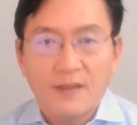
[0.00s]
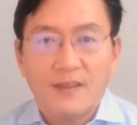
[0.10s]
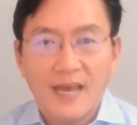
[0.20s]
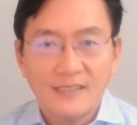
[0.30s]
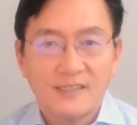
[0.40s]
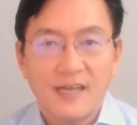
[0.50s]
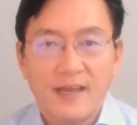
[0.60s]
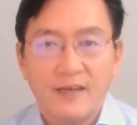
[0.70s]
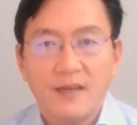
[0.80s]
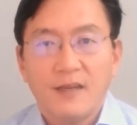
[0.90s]
That
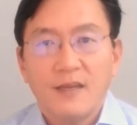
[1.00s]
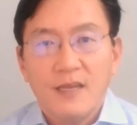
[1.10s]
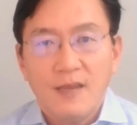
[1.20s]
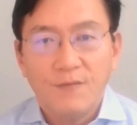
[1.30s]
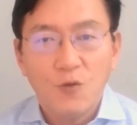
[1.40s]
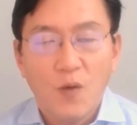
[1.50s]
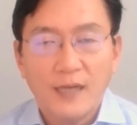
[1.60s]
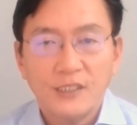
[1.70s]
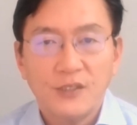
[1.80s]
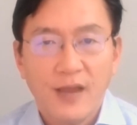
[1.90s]
said, if you
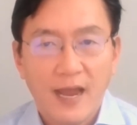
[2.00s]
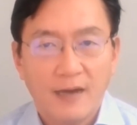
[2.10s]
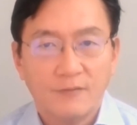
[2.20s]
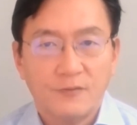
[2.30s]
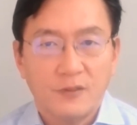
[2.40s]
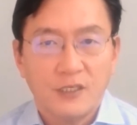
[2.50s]
want to have